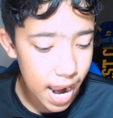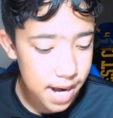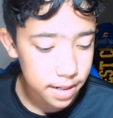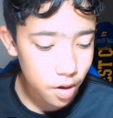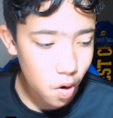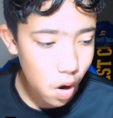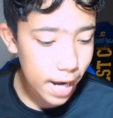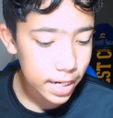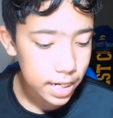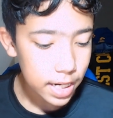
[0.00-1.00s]
out of
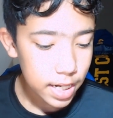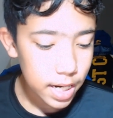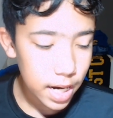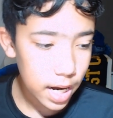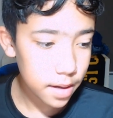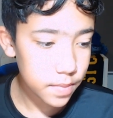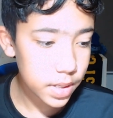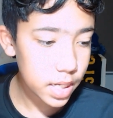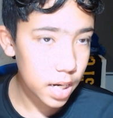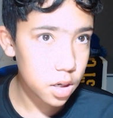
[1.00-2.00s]
9.
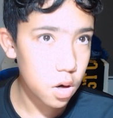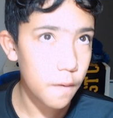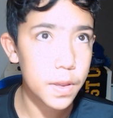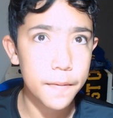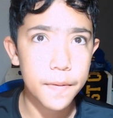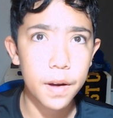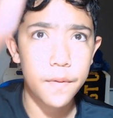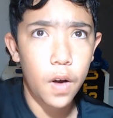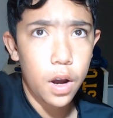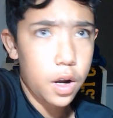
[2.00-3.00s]
Started off with a
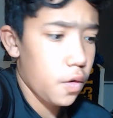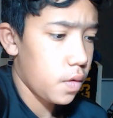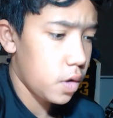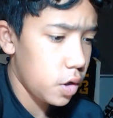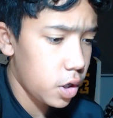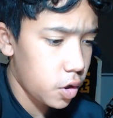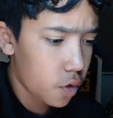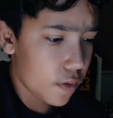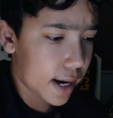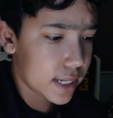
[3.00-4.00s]
very, very good
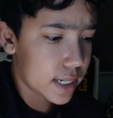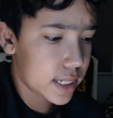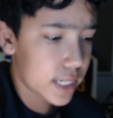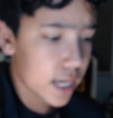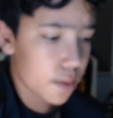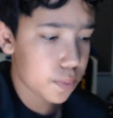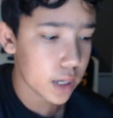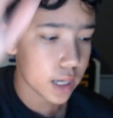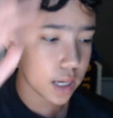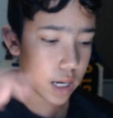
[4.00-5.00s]
correct tip.
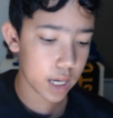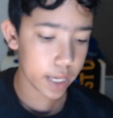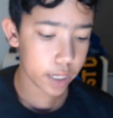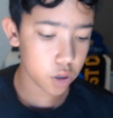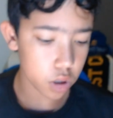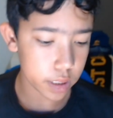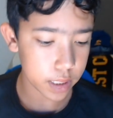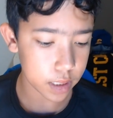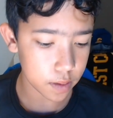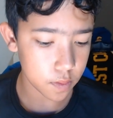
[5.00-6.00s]
I
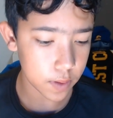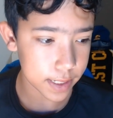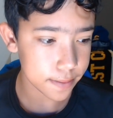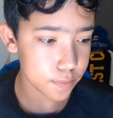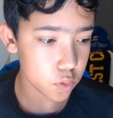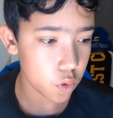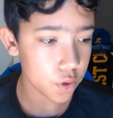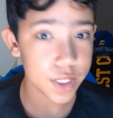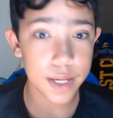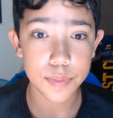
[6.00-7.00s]
got the Western
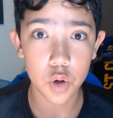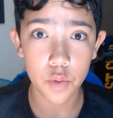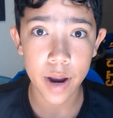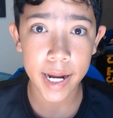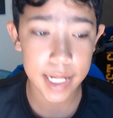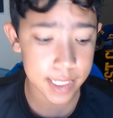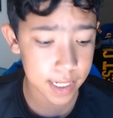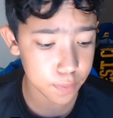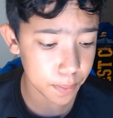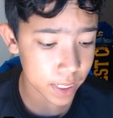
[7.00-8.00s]
Bulldogs tip correct. I
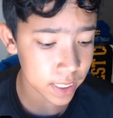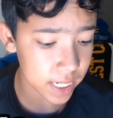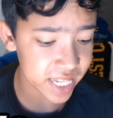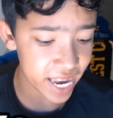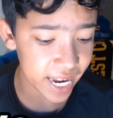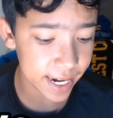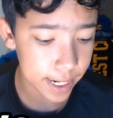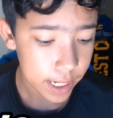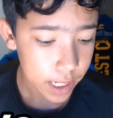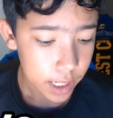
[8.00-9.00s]
tipped them by
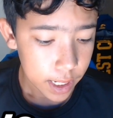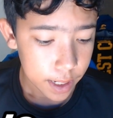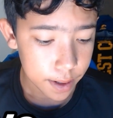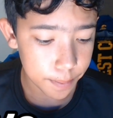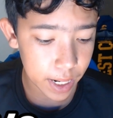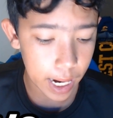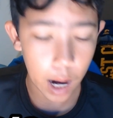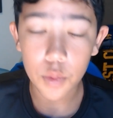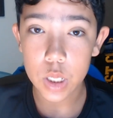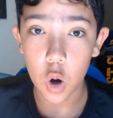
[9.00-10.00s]
16, but
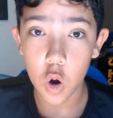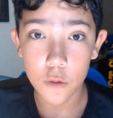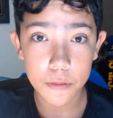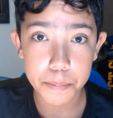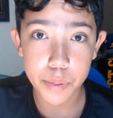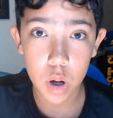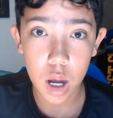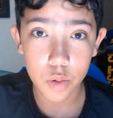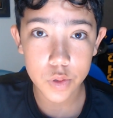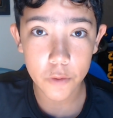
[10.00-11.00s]
I was off
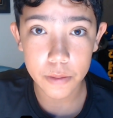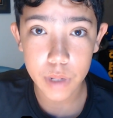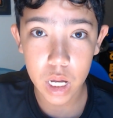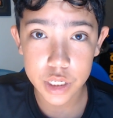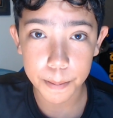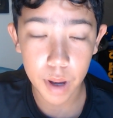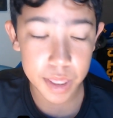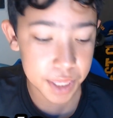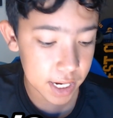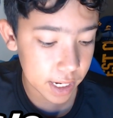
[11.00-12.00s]
the margin by
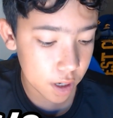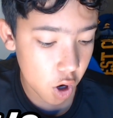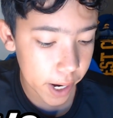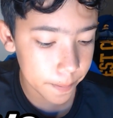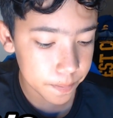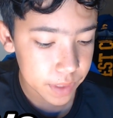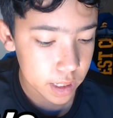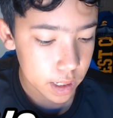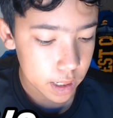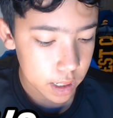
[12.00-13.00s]
39.
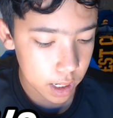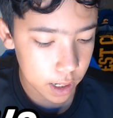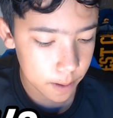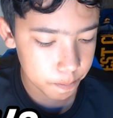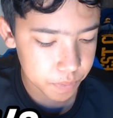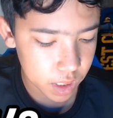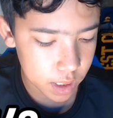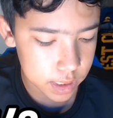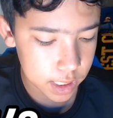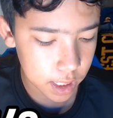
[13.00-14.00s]
I
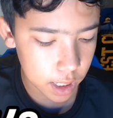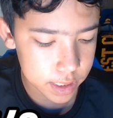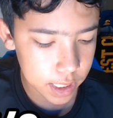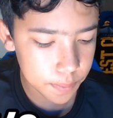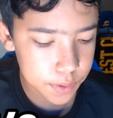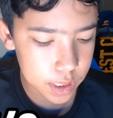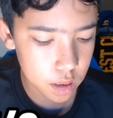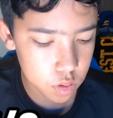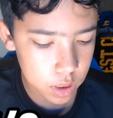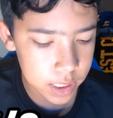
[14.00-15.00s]
tipped
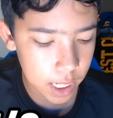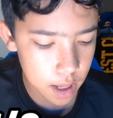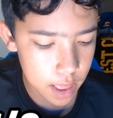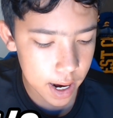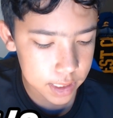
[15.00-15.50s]
on Saturday